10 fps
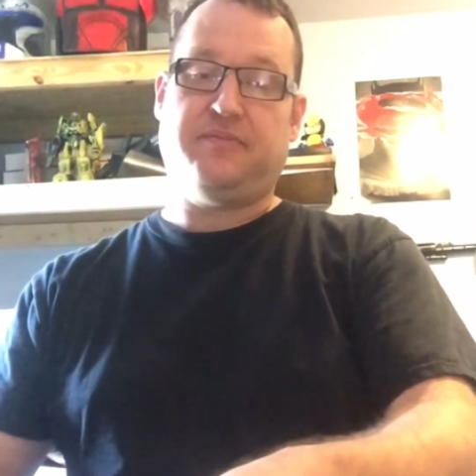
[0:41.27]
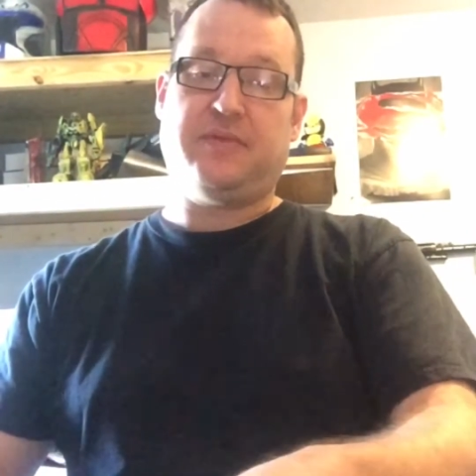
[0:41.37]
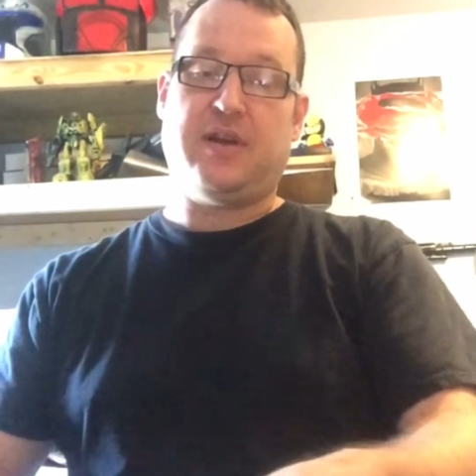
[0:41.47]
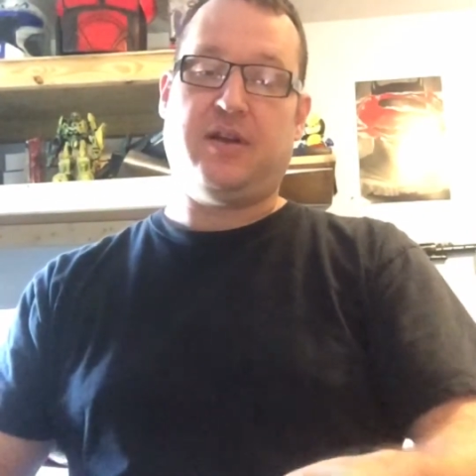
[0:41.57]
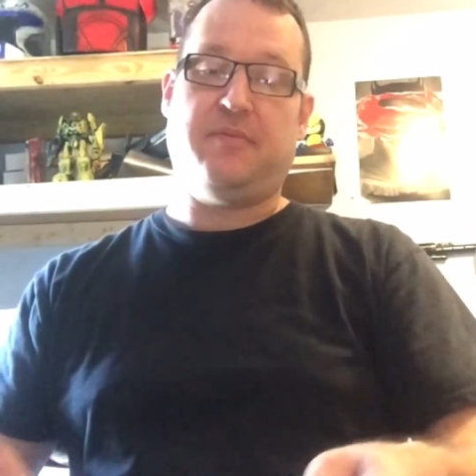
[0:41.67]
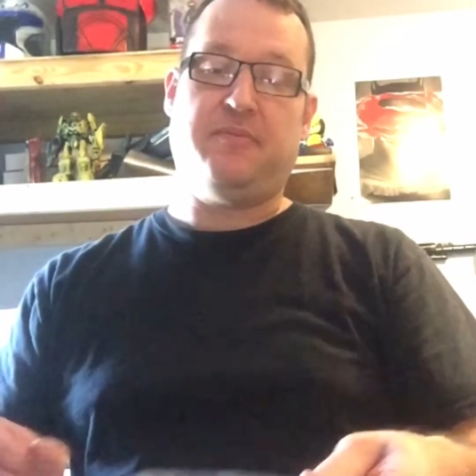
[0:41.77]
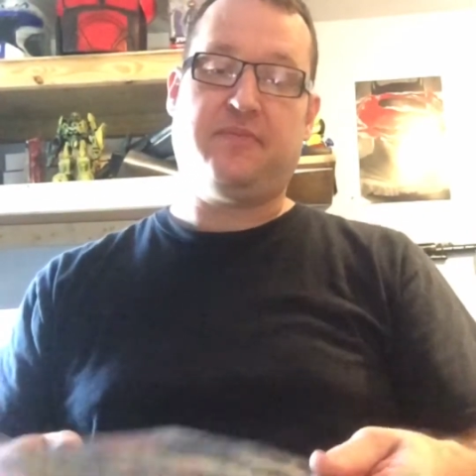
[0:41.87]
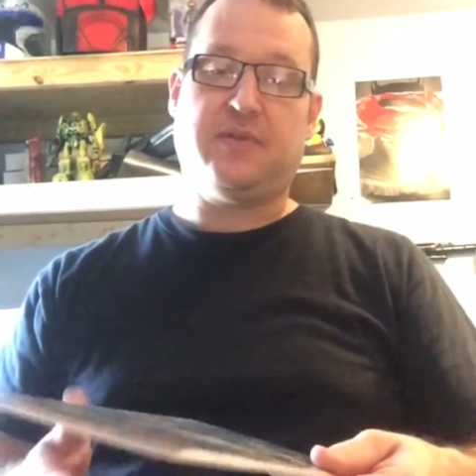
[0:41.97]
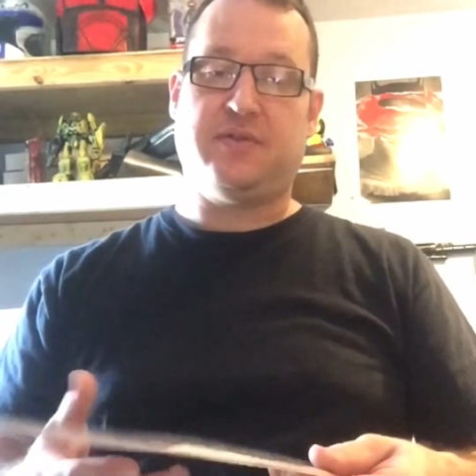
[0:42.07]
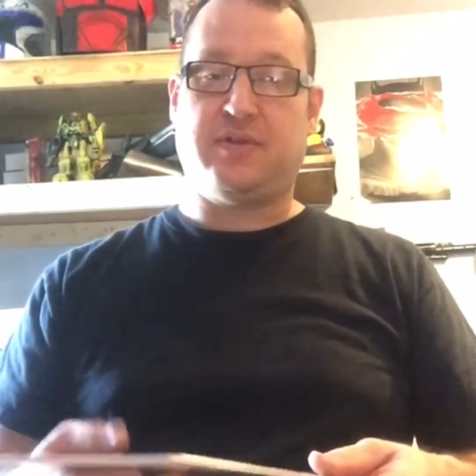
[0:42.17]
We'll
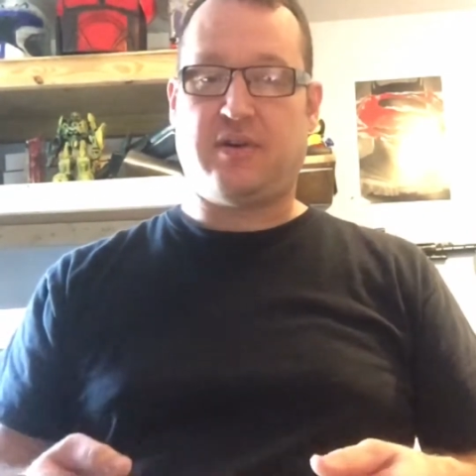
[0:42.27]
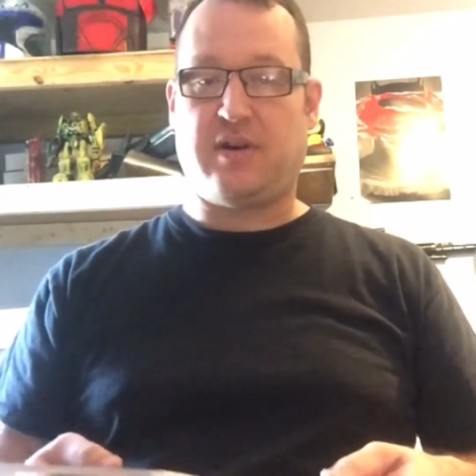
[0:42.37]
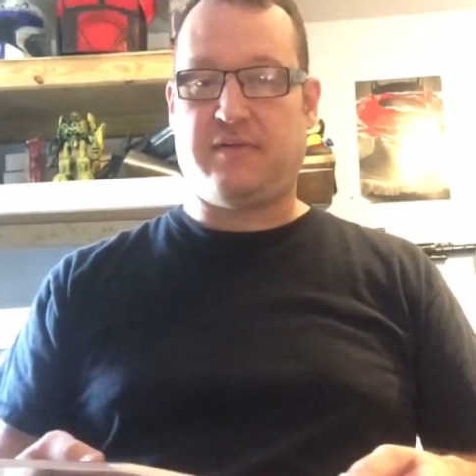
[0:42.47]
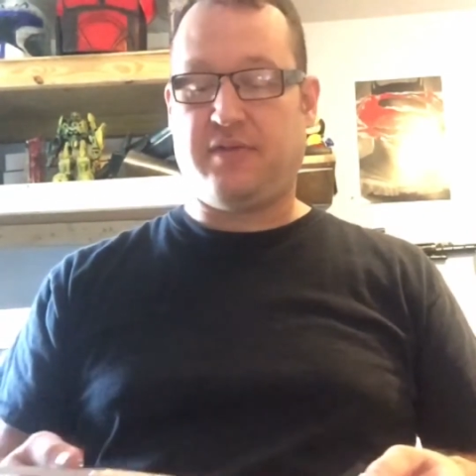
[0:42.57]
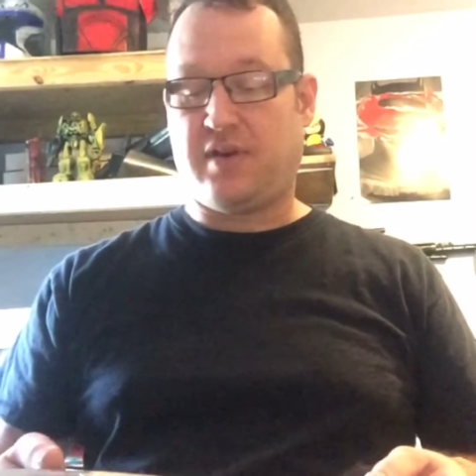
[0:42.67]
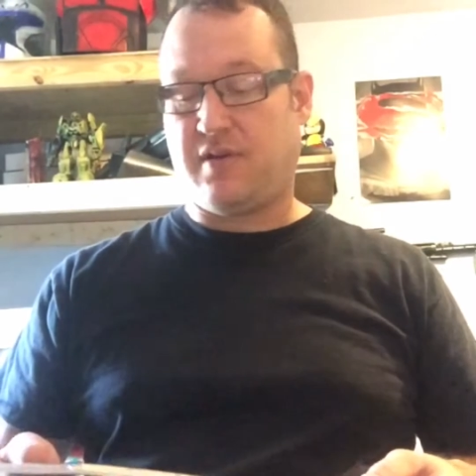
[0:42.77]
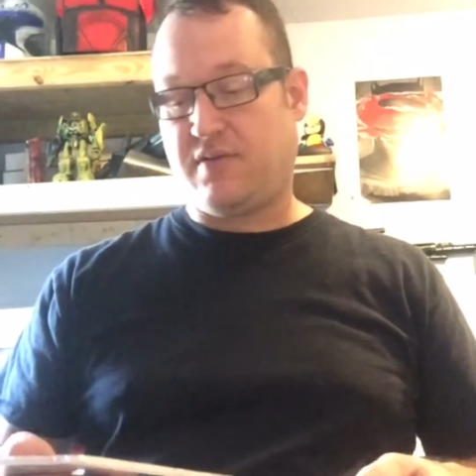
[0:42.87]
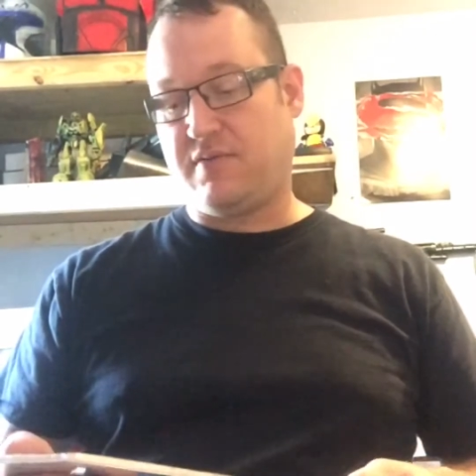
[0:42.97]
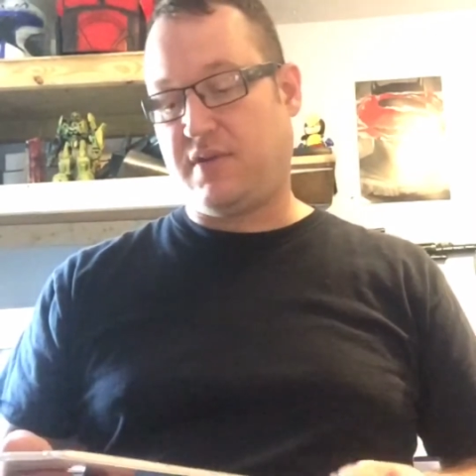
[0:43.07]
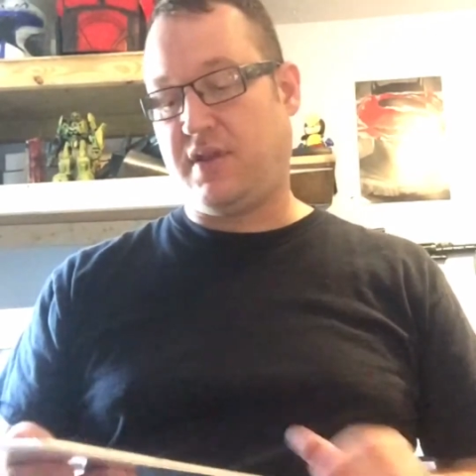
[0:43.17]
start off the
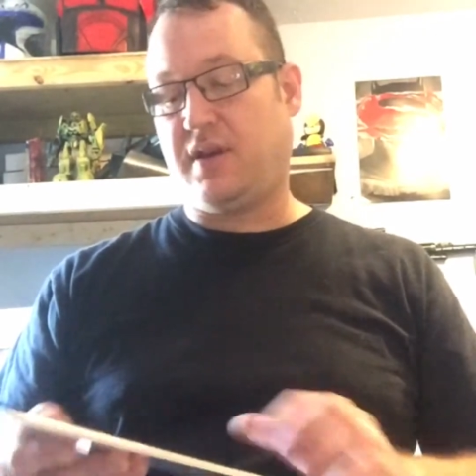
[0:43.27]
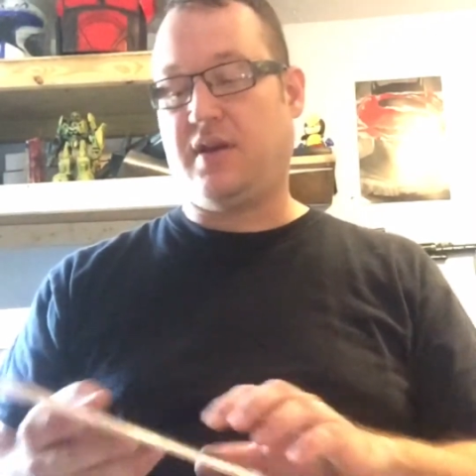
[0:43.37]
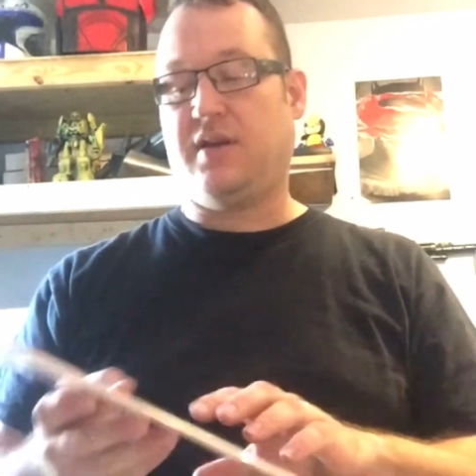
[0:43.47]
haul with